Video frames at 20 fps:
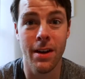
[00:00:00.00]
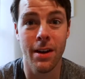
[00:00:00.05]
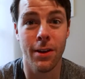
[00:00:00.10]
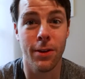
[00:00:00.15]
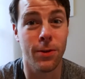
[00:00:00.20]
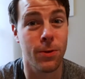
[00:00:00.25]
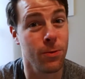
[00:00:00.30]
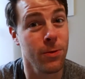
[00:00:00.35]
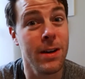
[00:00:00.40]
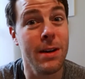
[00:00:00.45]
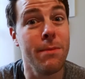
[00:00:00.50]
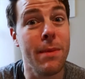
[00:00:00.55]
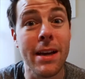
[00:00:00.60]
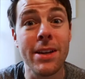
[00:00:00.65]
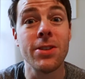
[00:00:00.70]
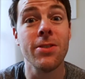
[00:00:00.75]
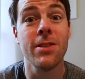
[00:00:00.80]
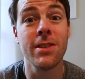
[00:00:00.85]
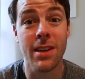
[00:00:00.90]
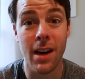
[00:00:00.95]
3, make
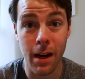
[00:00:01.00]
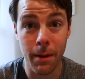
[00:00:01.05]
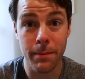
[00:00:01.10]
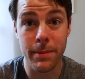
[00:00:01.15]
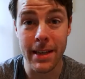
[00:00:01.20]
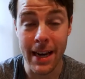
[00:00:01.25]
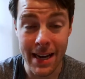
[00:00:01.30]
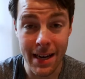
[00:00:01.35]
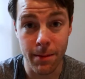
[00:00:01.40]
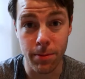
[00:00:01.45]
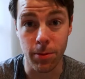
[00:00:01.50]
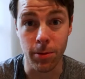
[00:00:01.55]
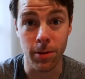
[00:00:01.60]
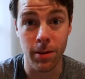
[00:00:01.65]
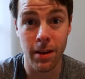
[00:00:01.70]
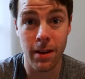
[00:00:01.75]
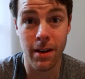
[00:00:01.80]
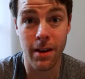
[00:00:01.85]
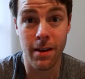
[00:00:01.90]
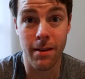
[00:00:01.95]
sure it's updatable.
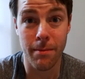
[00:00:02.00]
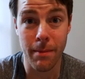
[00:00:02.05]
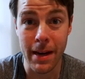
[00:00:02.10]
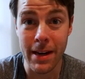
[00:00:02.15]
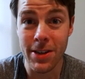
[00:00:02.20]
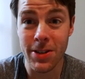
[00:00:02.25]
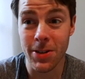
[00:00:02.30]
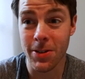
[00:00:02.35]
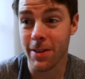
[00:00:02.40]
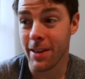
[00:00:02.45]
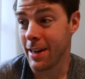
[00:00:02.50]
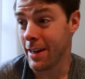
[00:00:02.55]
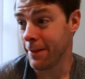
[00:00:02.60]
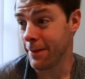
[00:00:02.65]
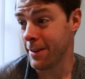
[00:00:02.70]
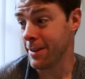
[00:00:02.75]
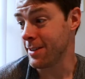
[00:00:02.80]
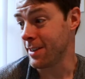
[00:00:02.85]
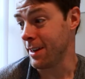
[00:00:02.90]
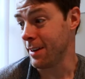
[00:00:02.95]
Make sure that if
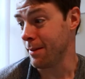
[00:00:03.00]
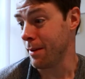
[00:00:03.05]
there's